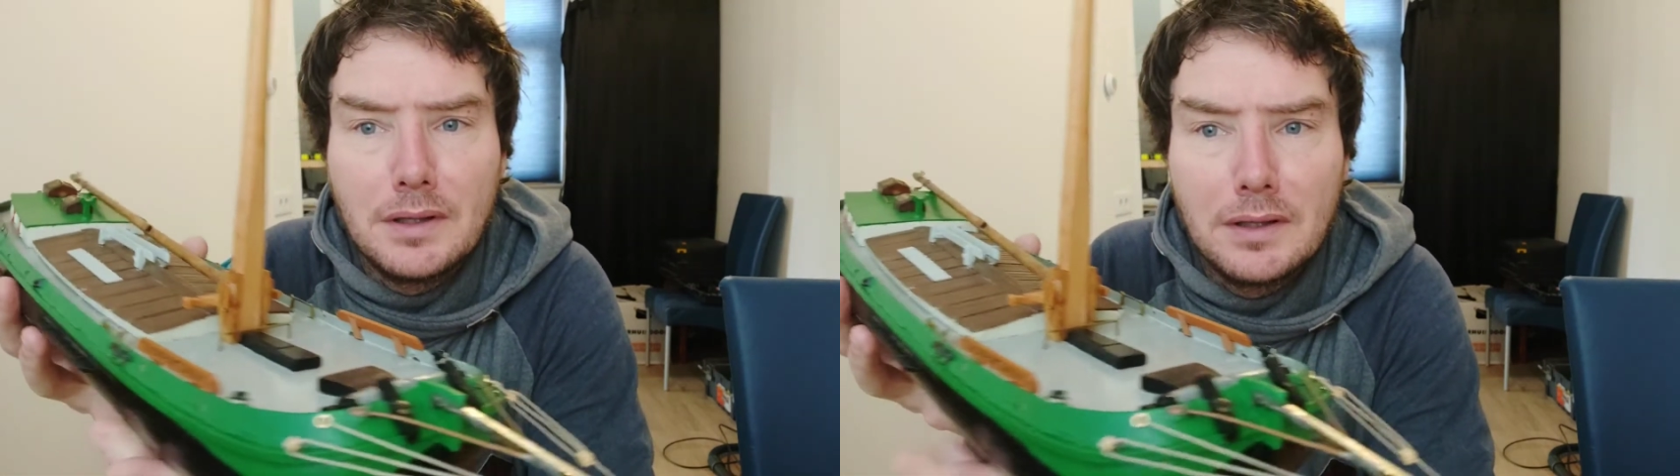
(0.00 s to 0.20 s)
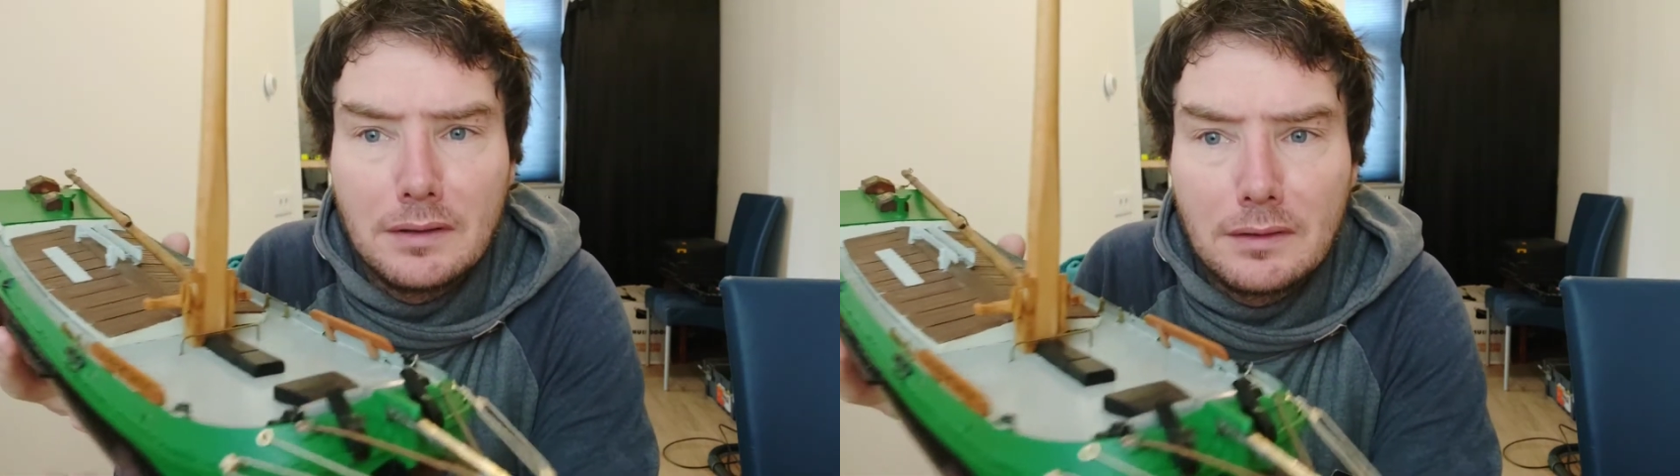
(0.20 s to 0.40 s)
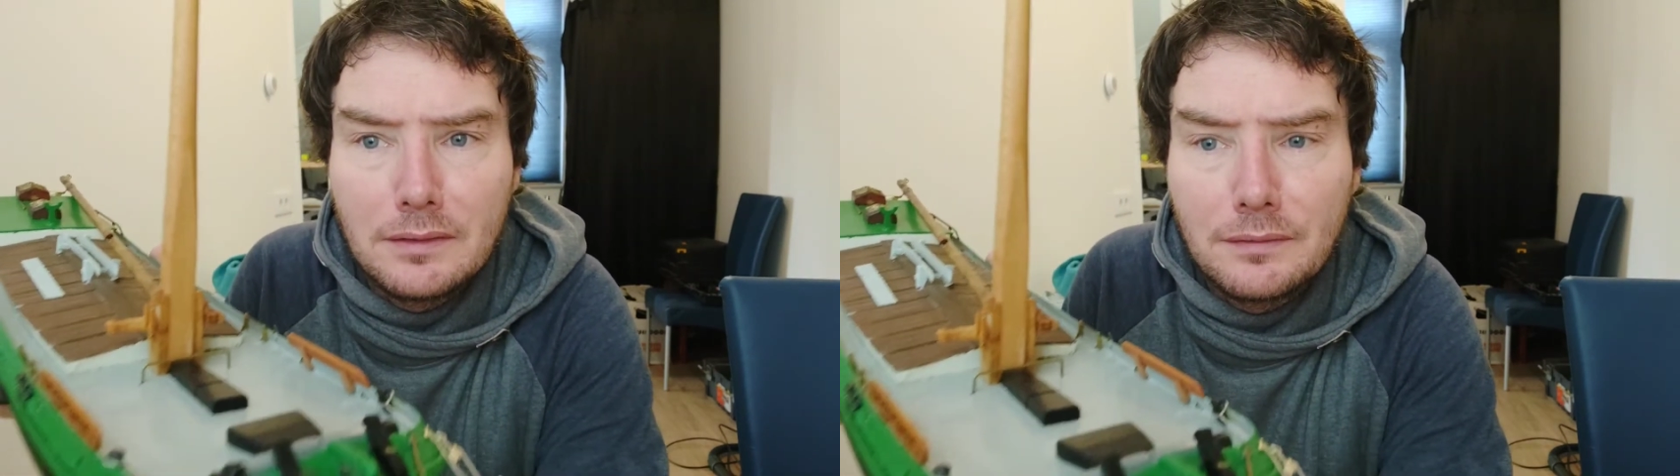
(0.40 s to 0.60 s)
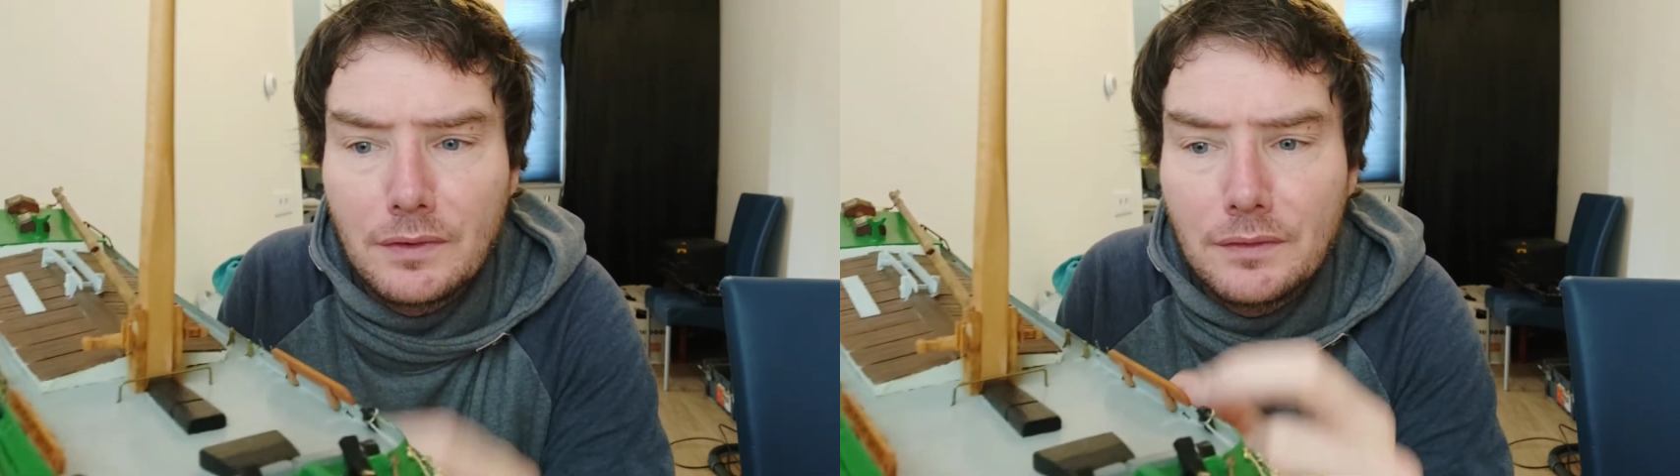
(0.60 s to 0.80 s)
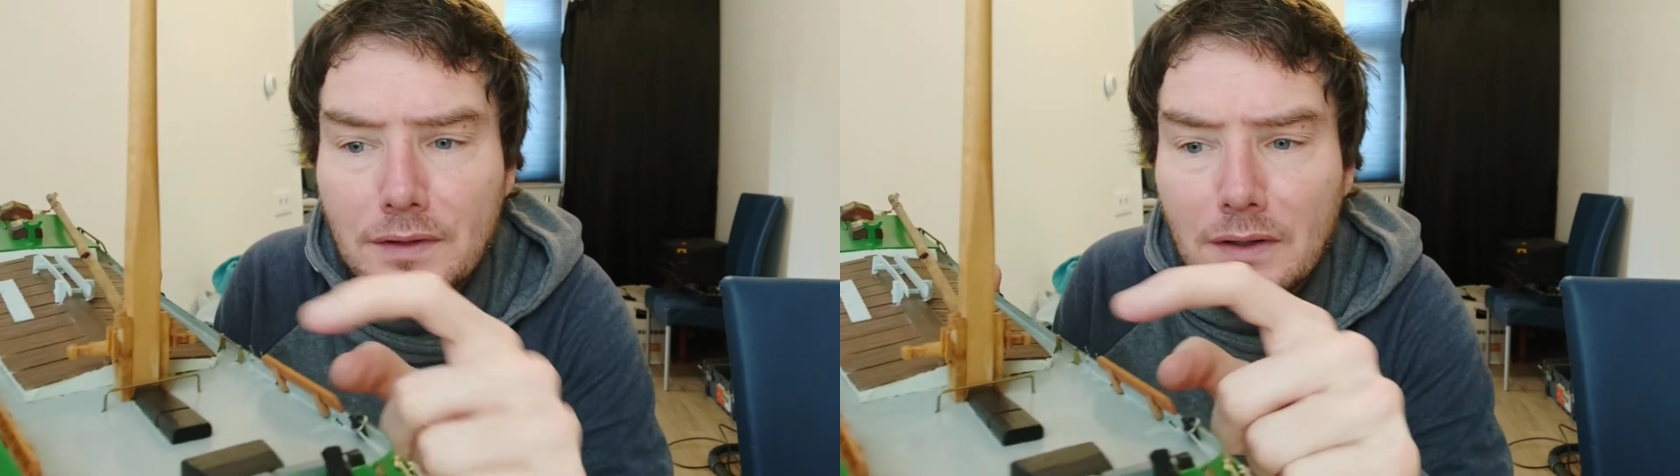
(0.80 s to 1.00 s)
Here in the
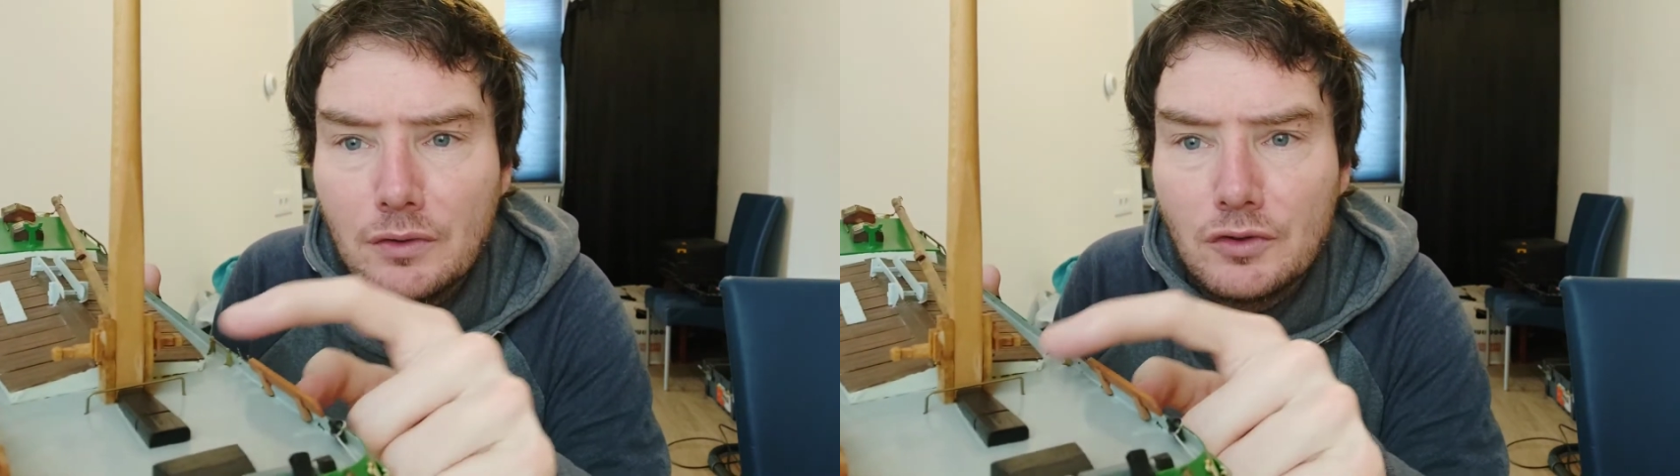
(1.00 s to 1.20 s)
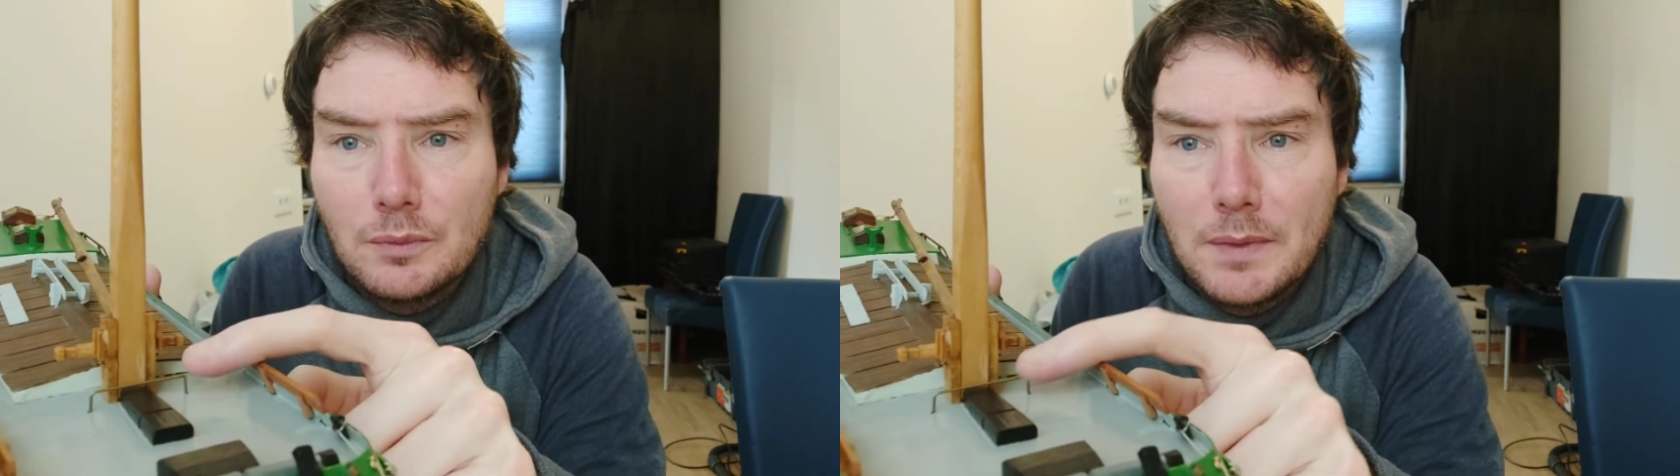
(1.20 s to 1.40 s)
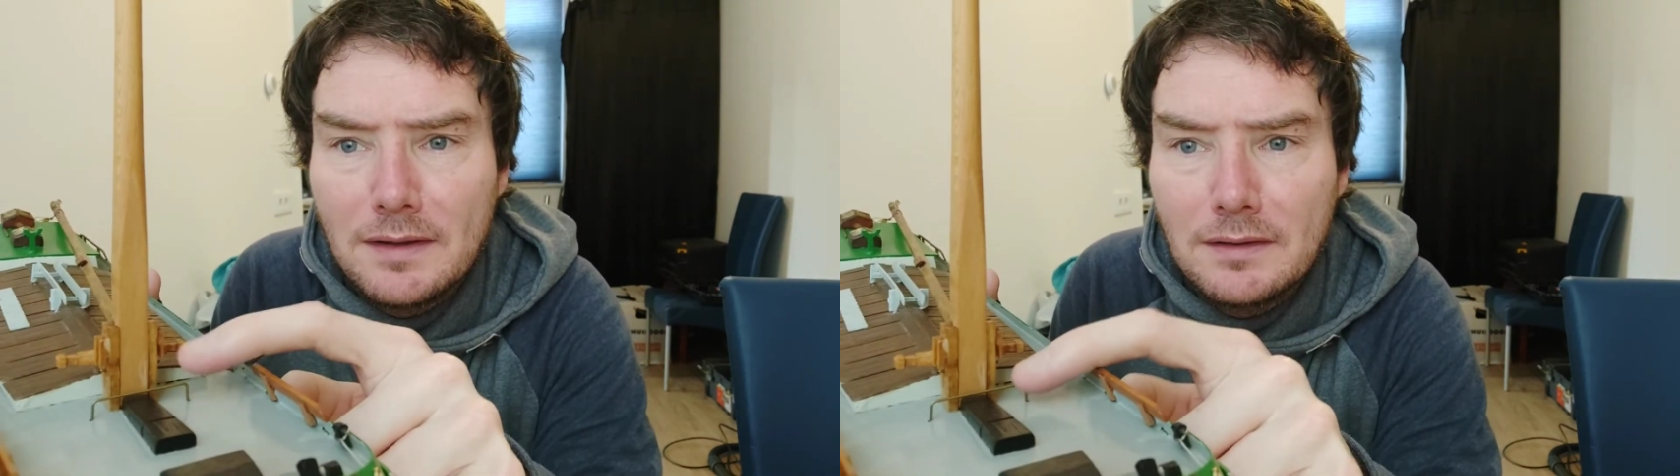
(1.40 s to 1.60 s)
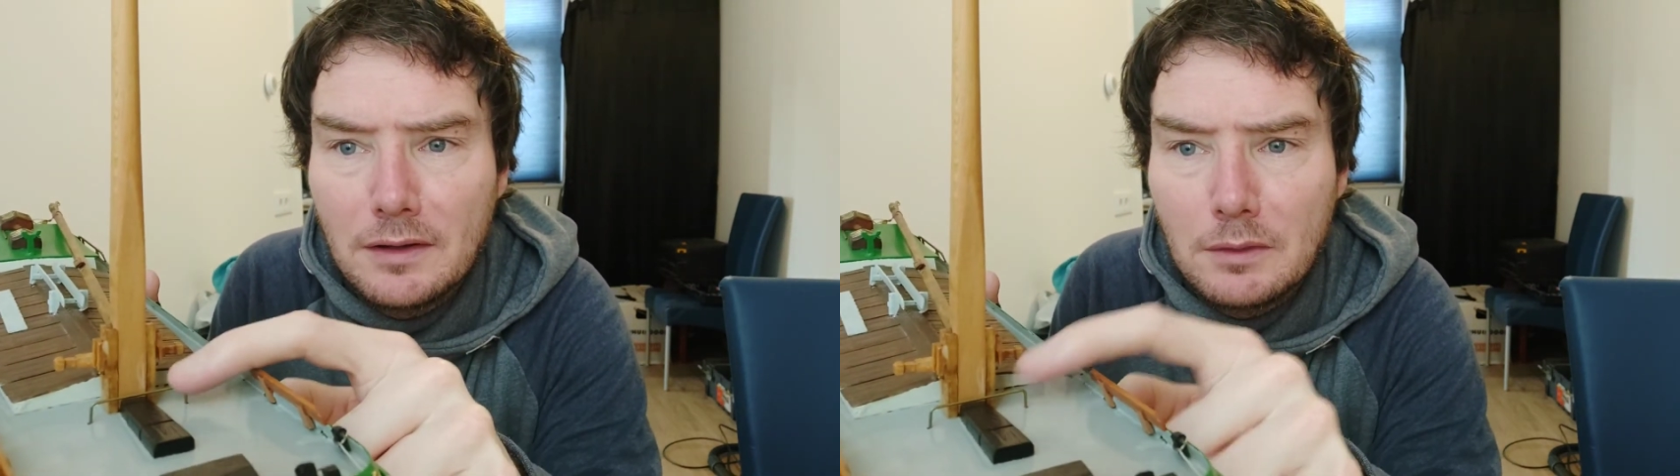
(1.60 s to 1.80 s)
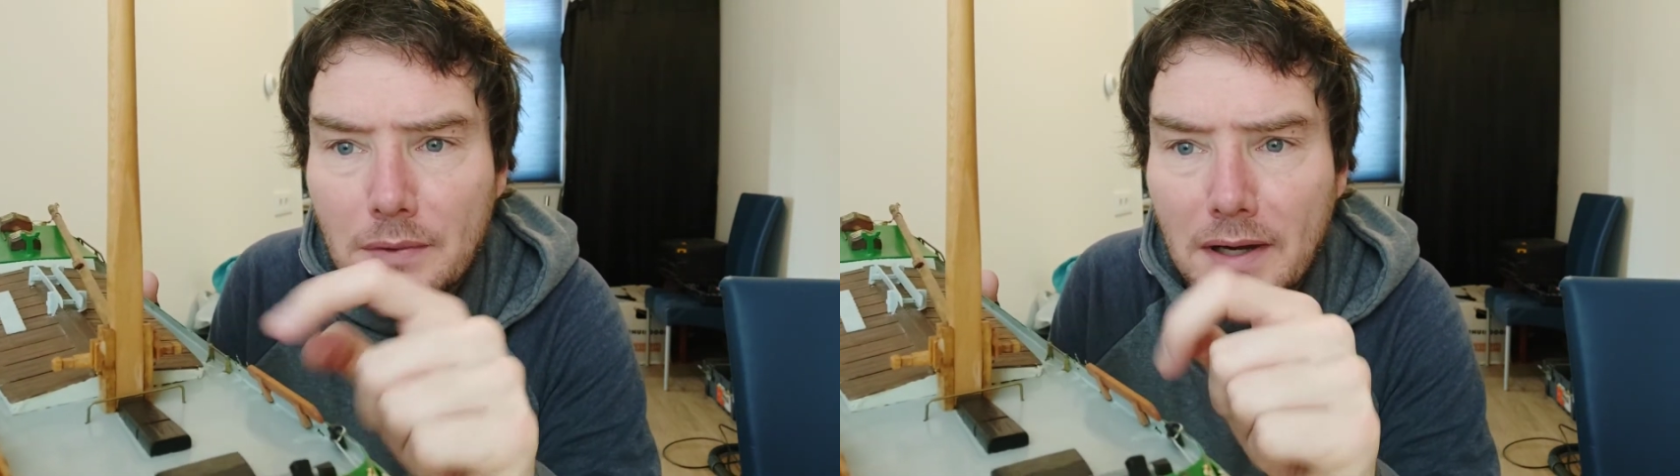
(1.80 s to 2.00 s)
front I also made
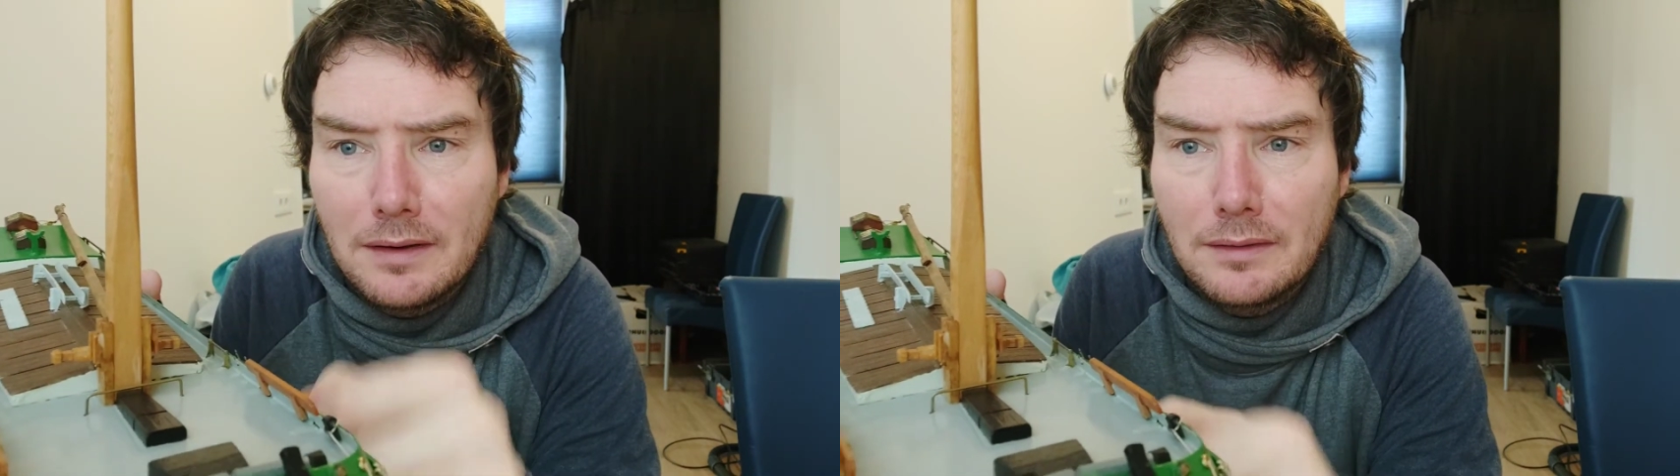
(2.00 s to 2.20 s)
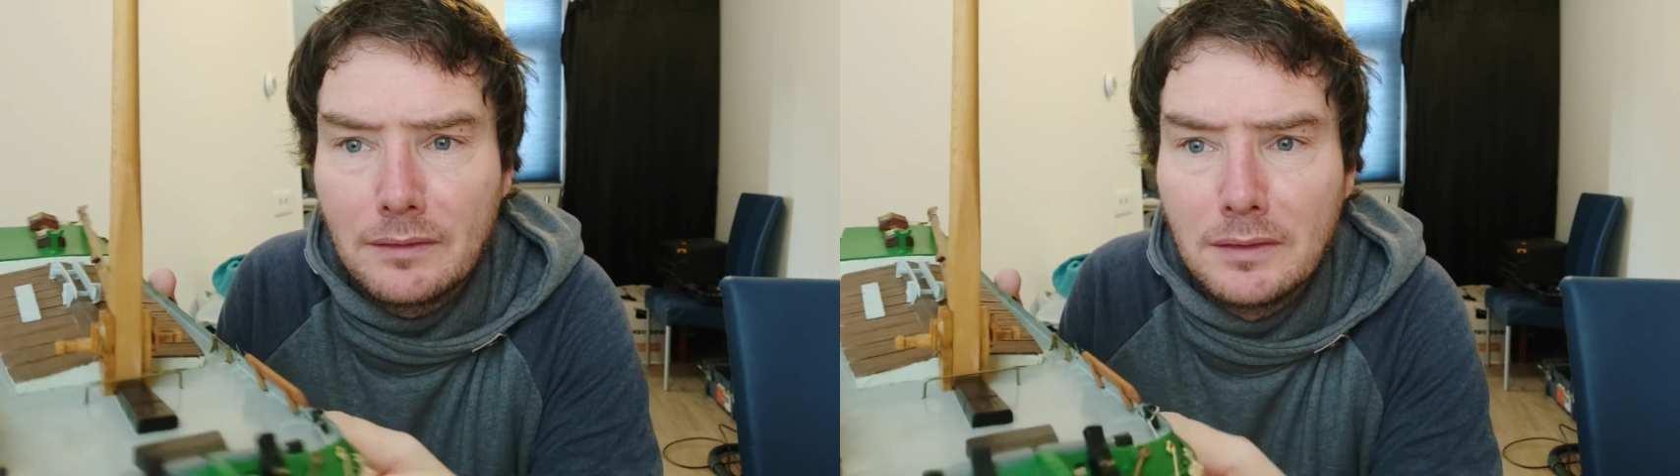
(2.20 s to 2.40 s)
another bracket.